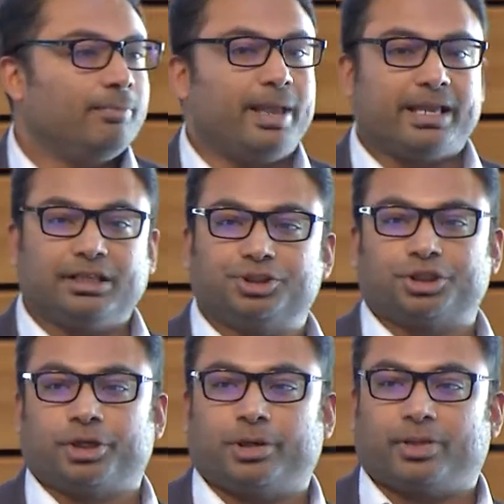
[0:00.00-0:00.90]
making
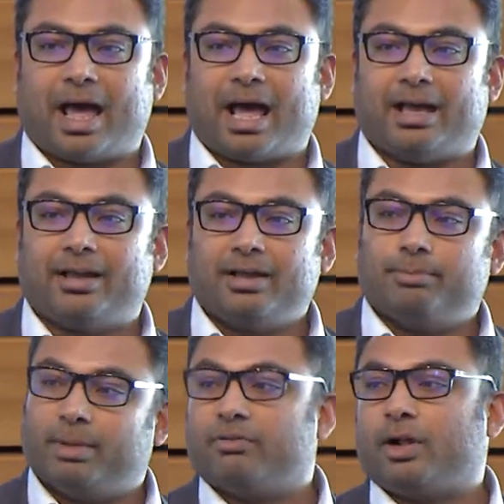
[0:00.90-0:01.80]
sure that
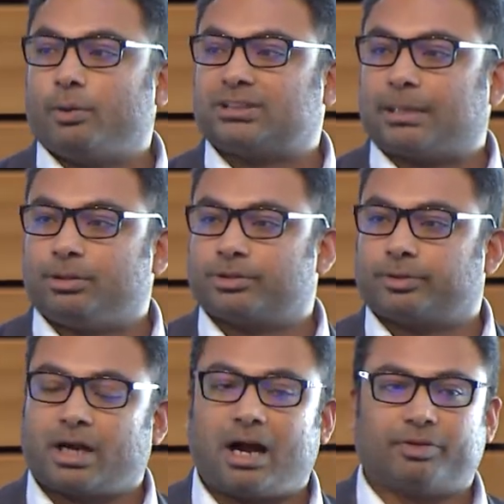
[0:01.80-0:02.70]
Millvale was able to
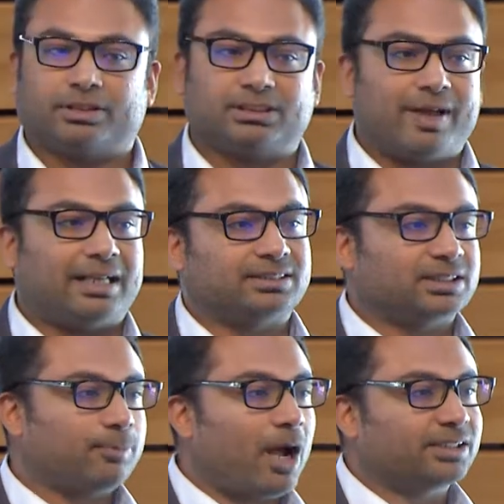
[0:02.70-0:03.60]
recover as fast
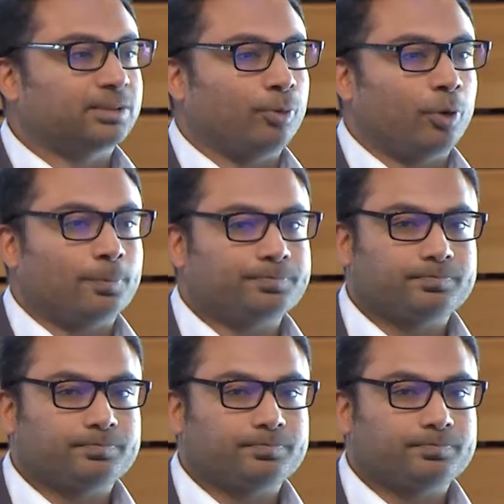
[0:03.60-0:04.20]
as possible.